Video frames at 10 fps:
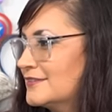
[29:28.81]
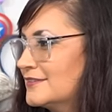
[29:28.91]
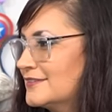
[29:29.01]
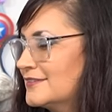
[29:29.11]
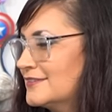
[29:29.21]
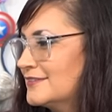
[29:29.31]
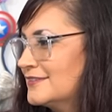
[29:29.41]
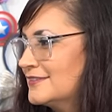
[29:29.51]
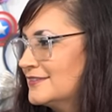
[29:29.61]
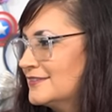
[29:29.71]

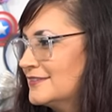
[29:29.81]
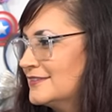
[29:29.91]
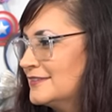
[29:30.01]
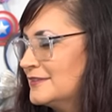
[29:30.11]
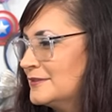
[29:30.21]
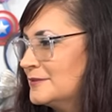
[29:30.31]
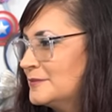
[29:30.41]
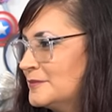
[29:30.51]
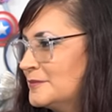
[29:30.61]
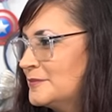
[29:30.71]

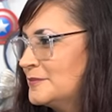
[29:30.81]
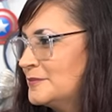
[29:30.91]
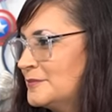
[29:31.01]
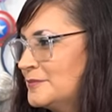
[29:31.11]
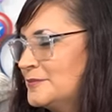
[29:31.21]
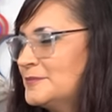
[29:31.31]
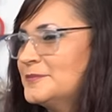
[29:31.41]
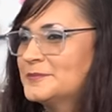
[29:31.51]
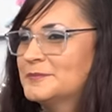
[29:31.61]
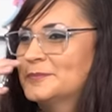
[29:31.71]

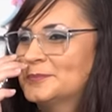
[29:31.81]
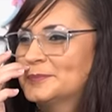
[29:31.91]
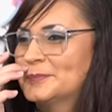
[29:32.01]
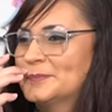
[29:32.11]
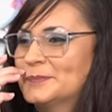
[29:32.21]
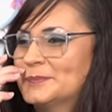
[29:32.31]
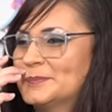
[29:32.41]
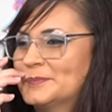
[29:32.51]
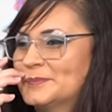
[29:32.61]
(not speaking)